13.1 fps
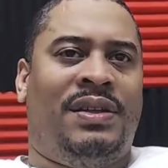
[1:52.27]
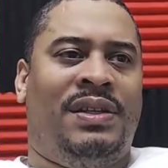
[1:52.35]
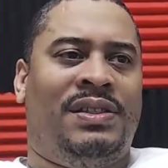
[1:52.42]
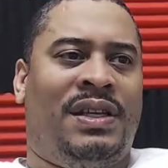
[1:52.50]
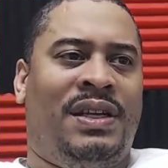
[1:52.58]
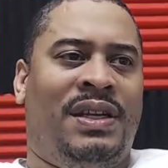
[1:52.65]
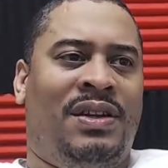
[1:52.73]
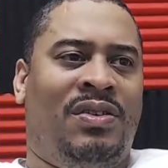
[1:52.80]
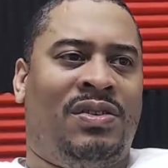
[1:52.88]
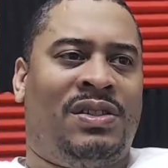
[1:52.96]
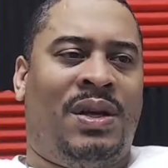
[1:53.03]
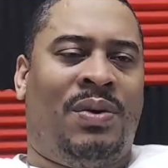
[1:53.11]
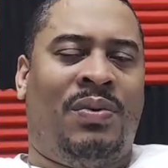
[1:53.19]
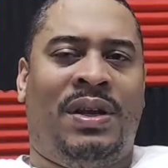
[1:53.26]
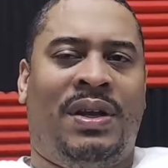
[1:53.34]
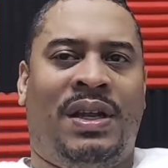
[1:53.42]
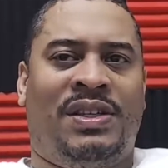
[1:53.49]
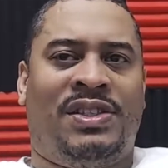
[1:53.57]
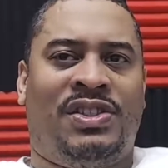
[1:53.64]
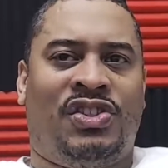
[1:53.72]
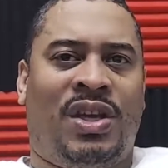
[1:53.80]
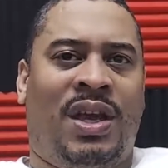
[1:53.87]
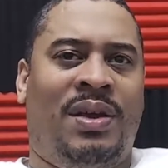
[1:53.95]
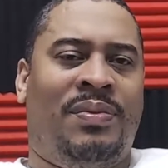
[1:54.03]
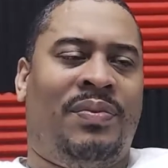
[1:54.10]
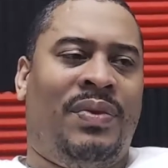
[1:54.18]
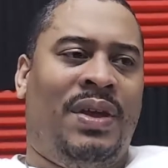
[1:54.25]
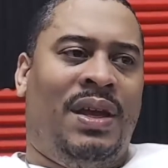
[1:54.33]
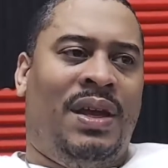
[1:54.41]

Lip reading: He said he looked somewhat in decent shape.